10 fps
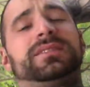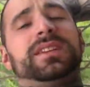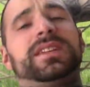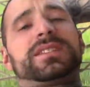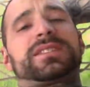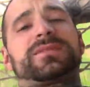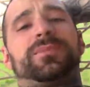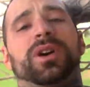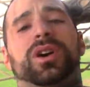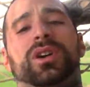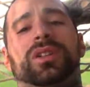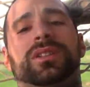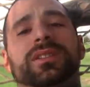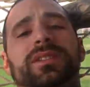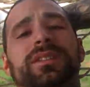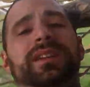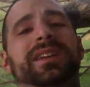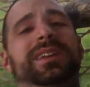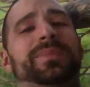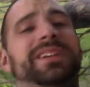It is small,
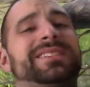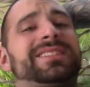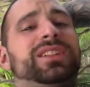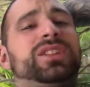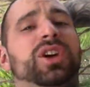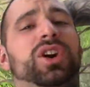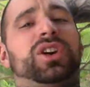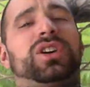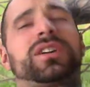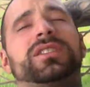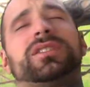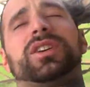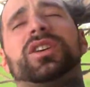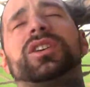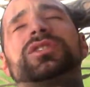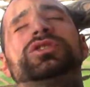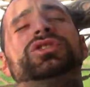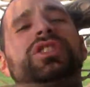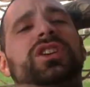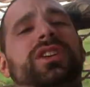and it, but it is a long, long
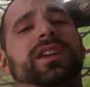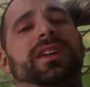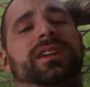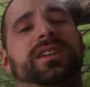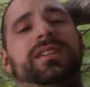journey.